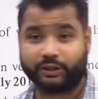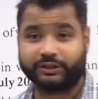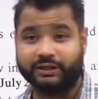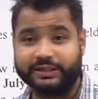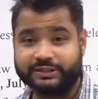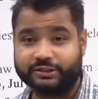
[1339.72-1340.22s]

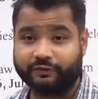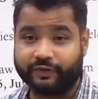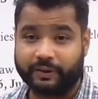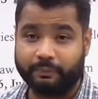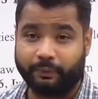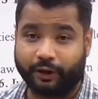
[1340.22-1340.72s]
list of
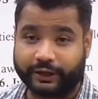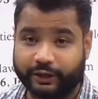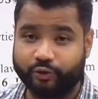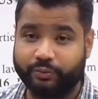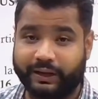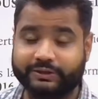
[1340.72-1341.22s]
important
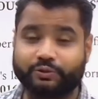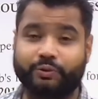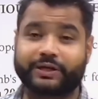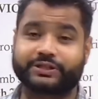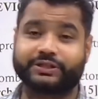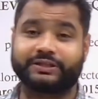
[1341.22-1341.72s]
2 marks
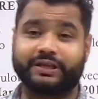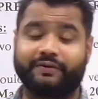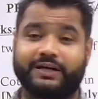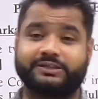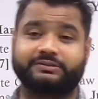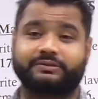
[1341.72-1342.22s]
questions they have
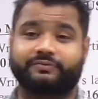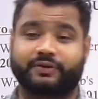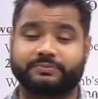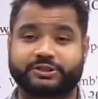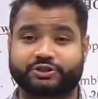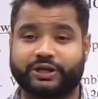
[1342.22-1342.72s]
asked from
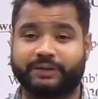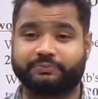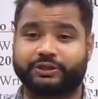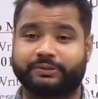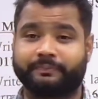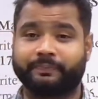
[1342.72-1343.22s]
this
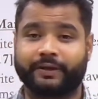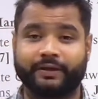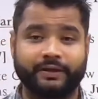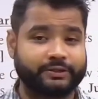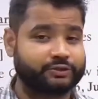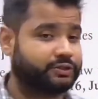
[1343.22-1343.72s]
chapter?
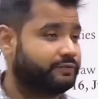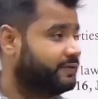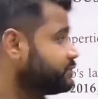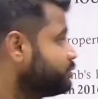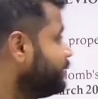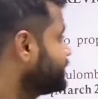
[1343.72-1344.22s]
So the
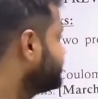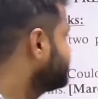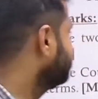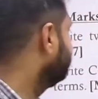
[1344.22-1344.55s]
first question,